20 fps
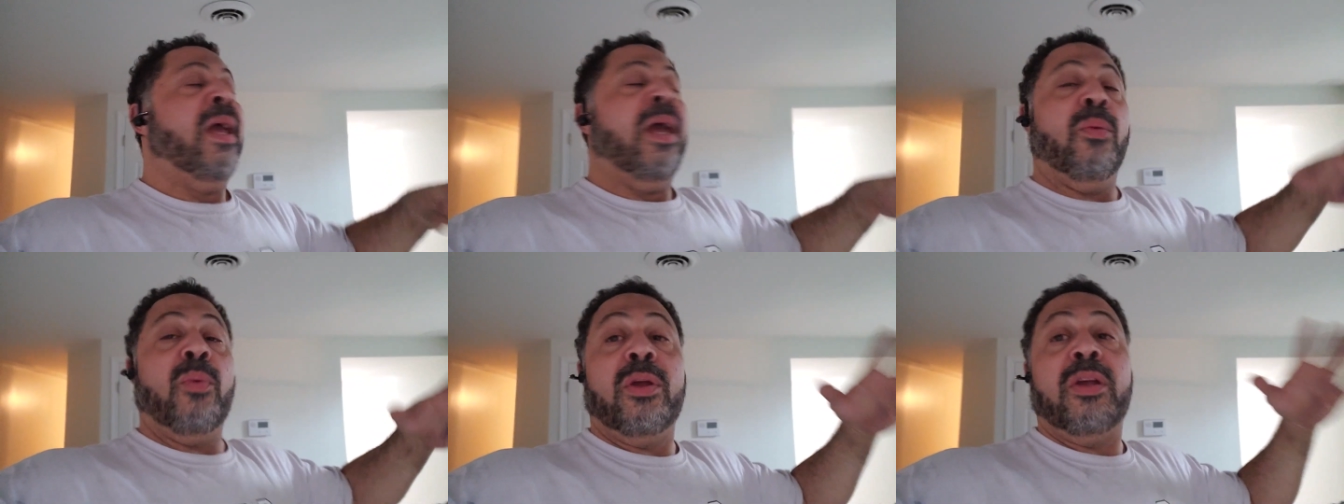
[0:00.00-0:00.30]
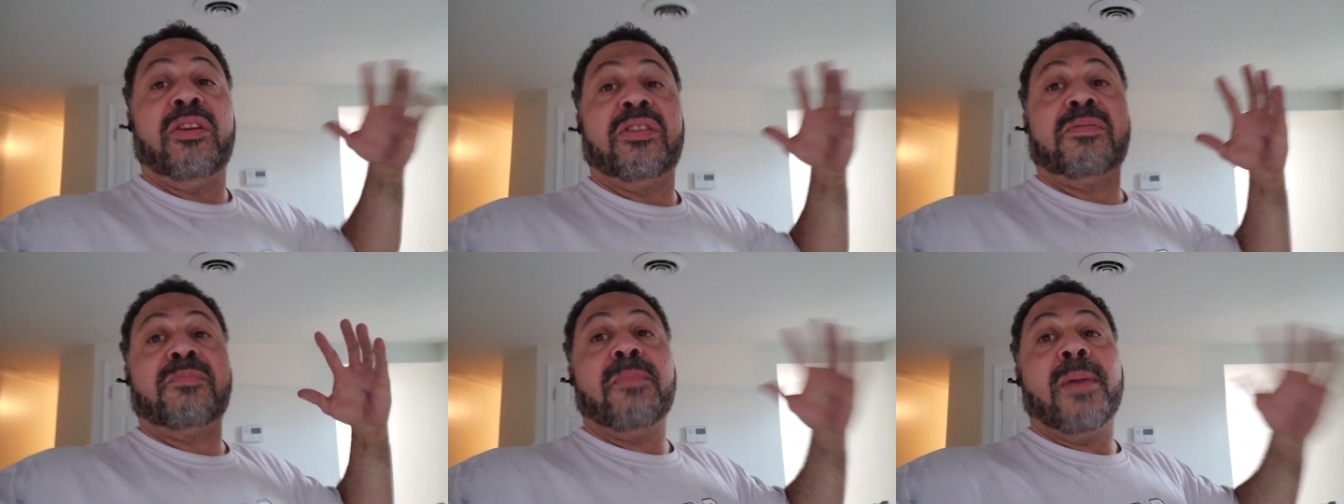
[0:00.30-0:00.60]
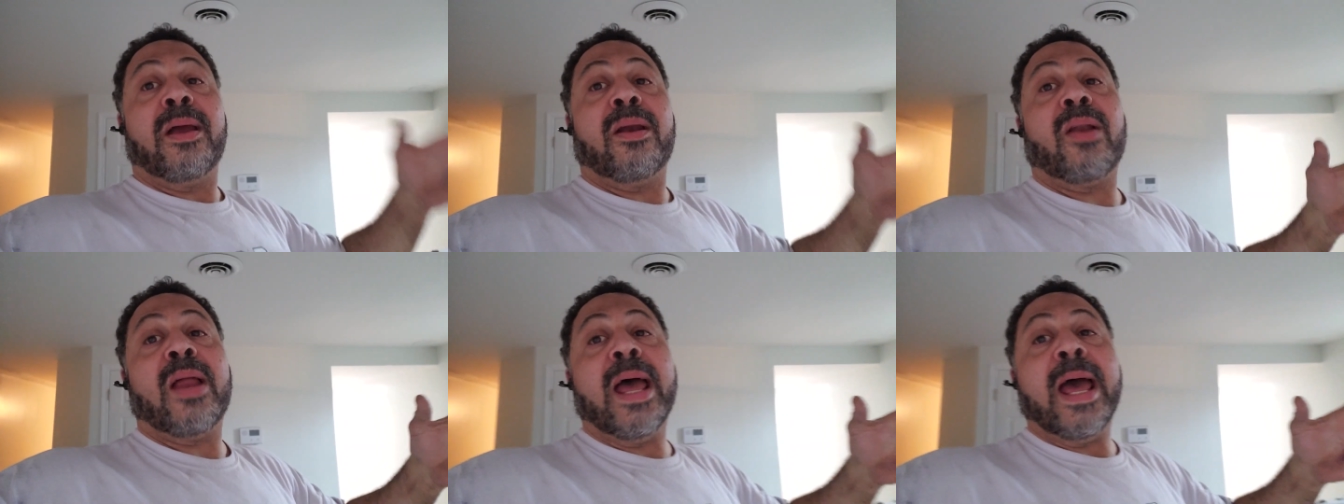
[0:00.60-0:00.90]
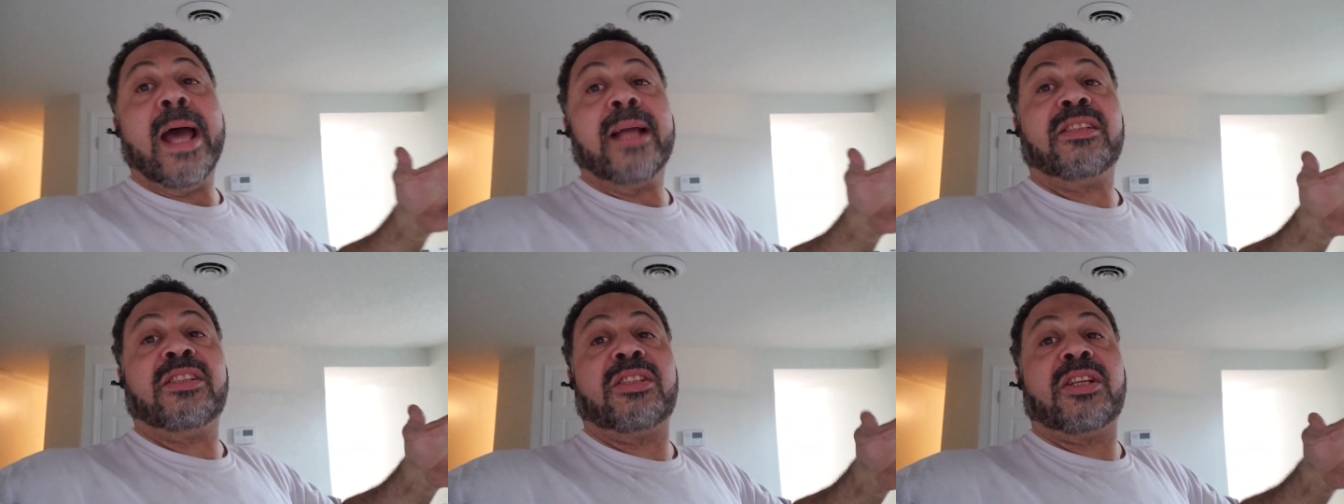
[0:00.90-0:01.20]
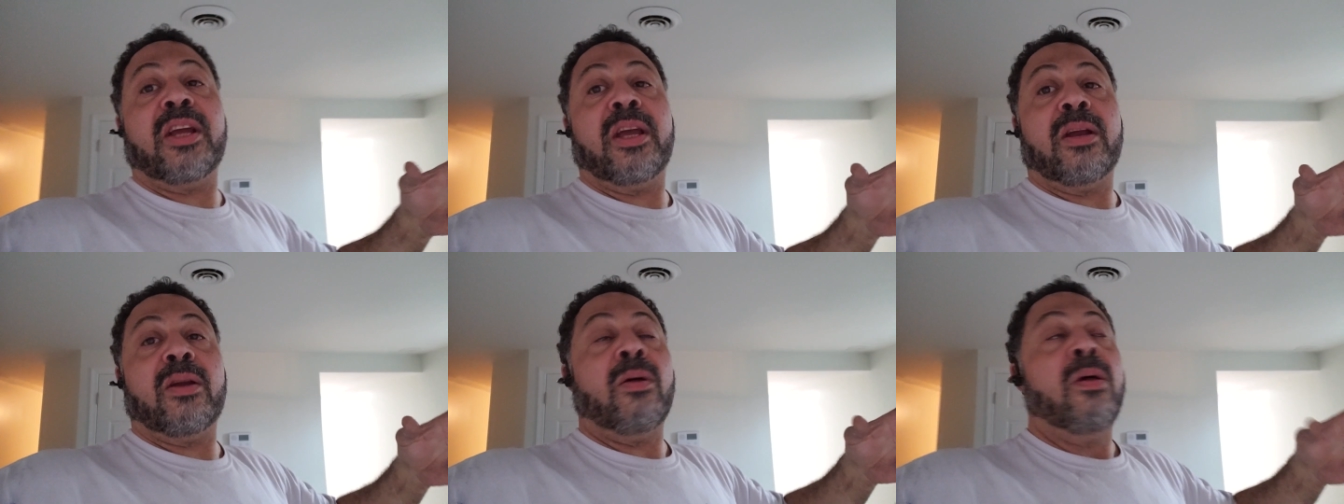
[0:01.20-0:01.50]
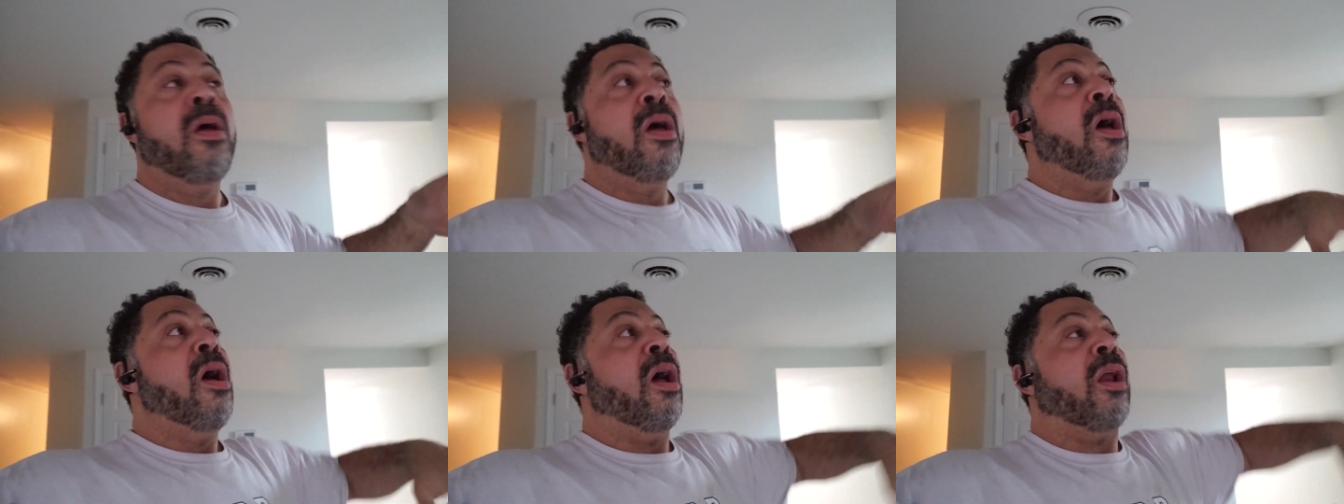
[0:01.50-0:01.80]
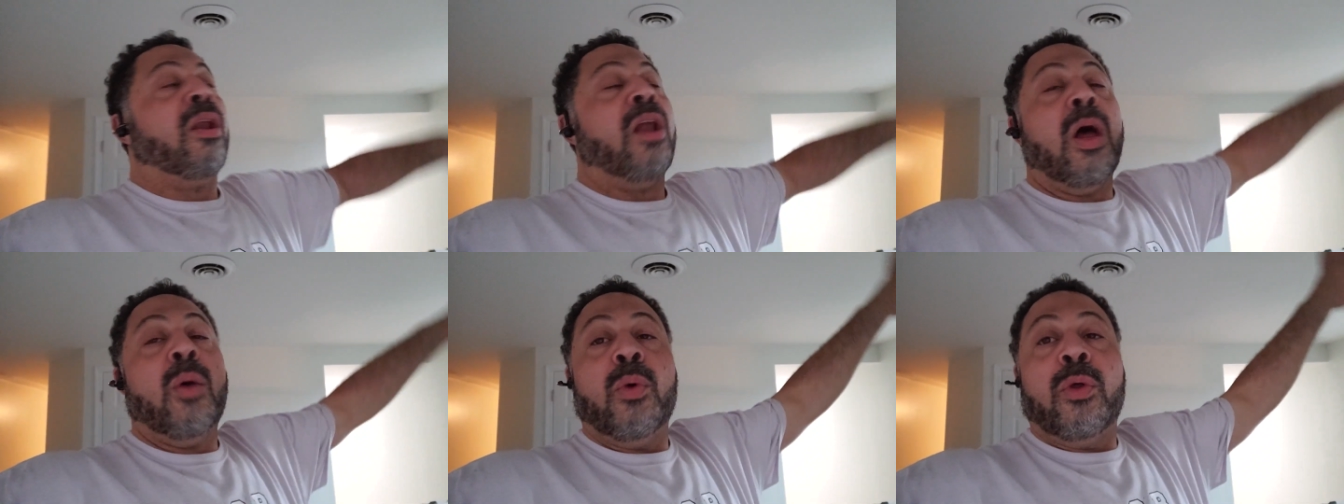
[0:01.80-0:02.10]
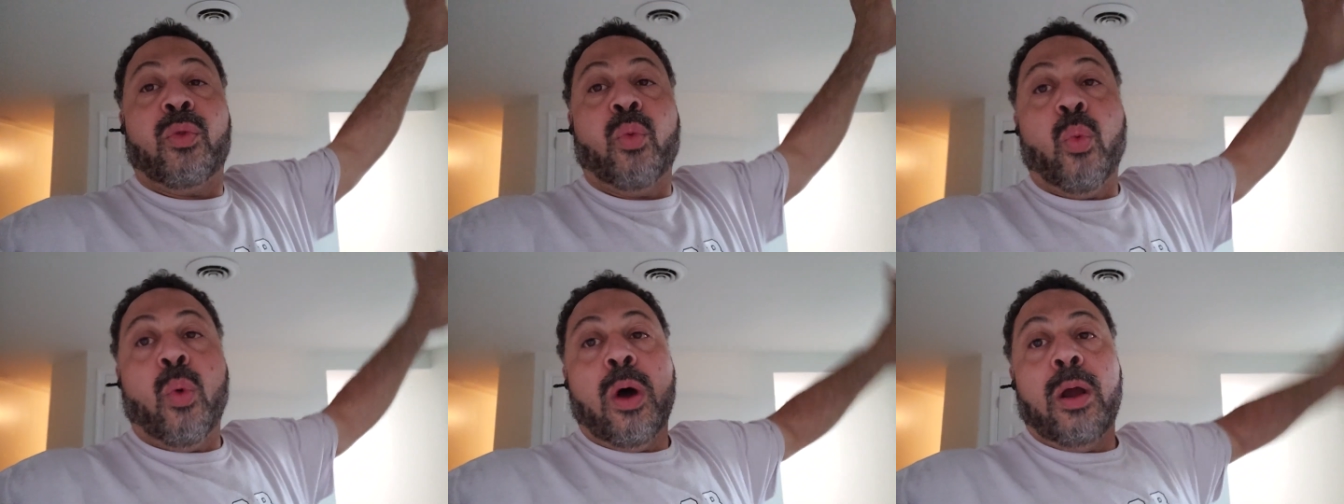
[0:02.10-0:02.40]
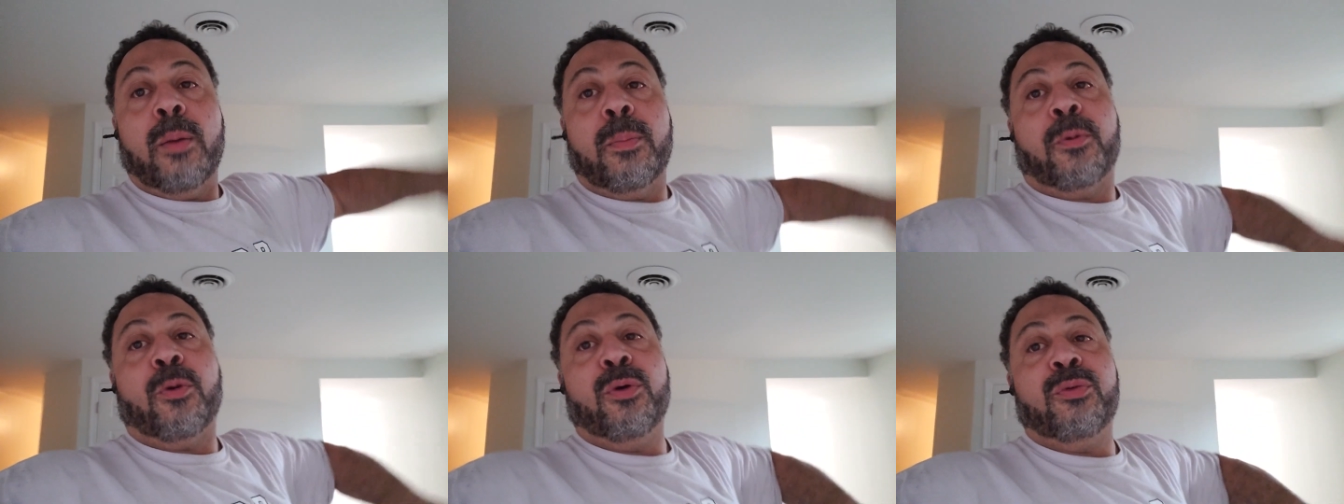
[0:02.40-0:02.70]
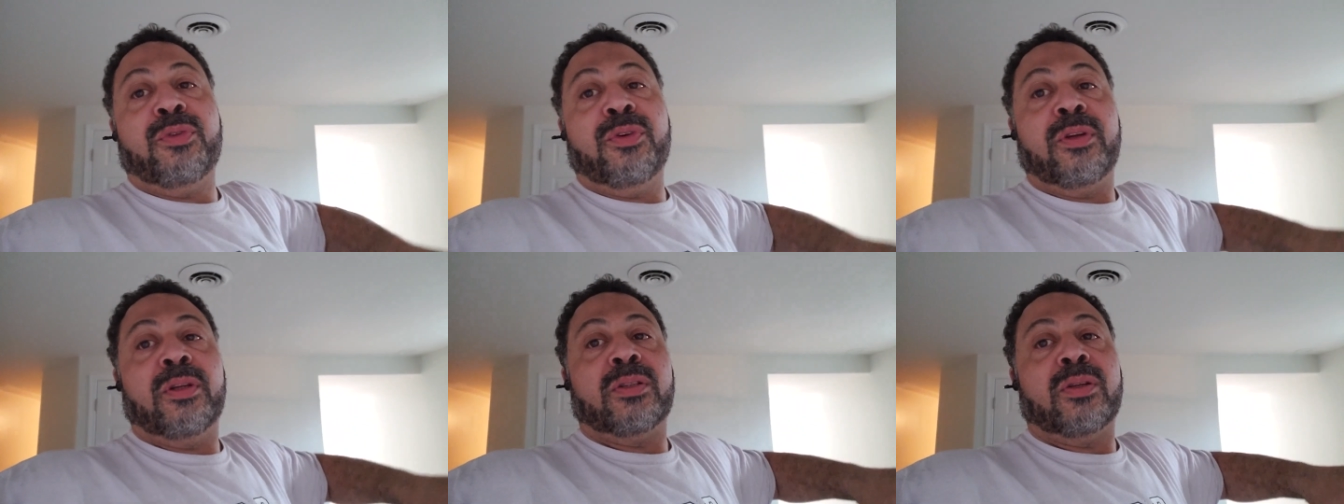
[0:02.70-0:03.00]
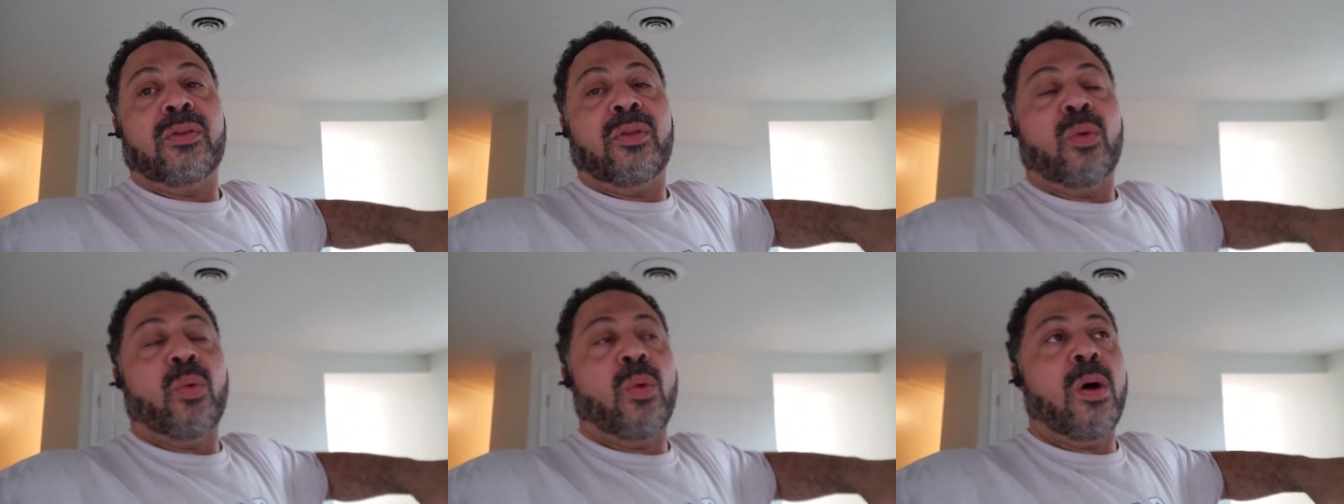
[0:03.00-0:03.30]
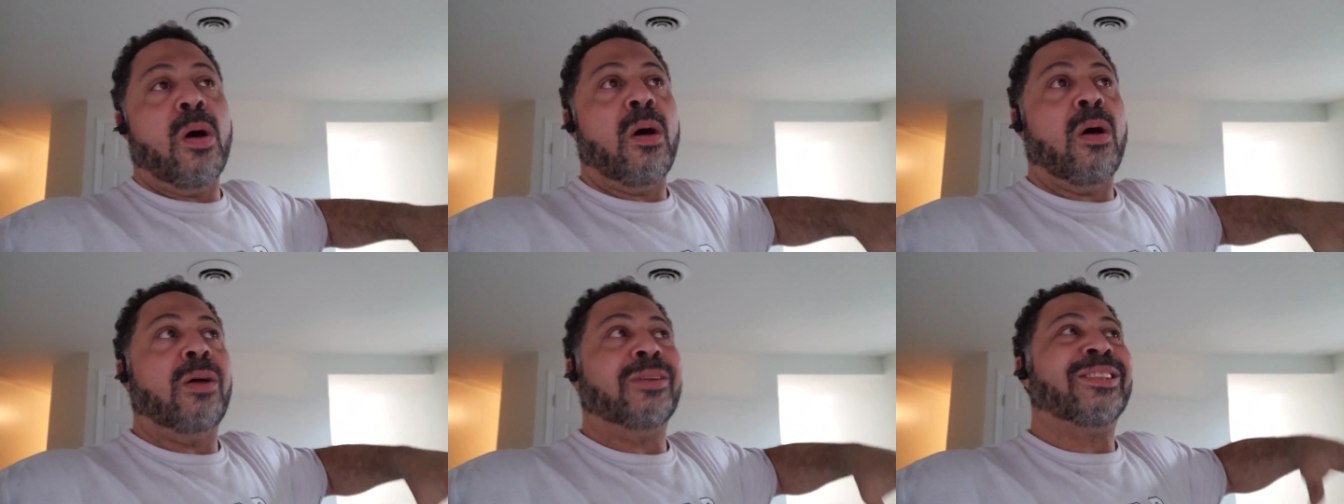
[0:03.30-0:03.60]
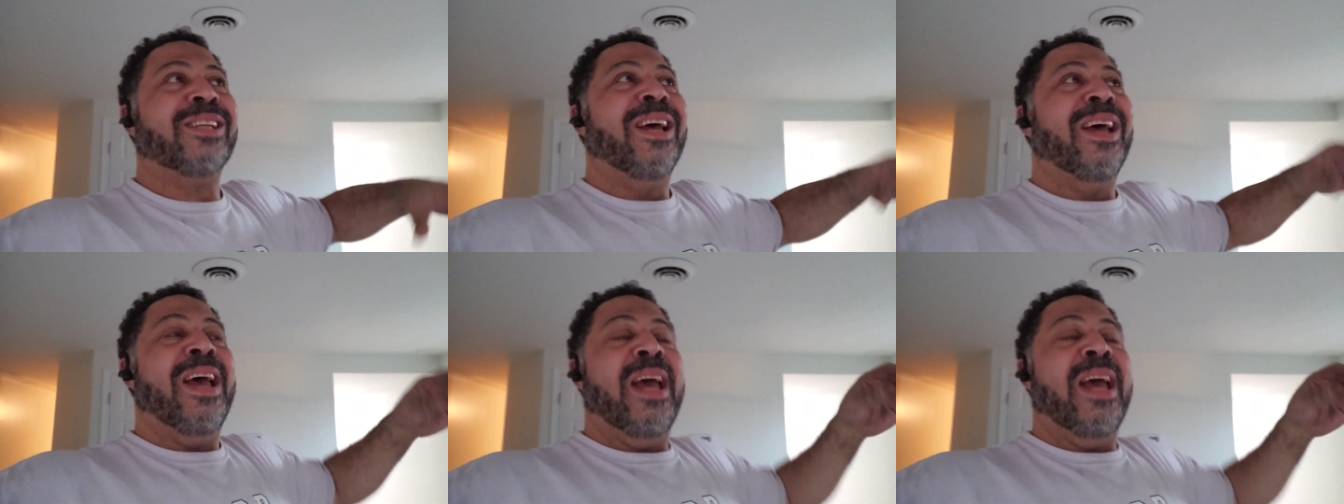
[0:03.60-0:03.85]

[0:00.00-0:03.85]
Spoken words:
and we used metal hatch channel along with waterproofing on the walls,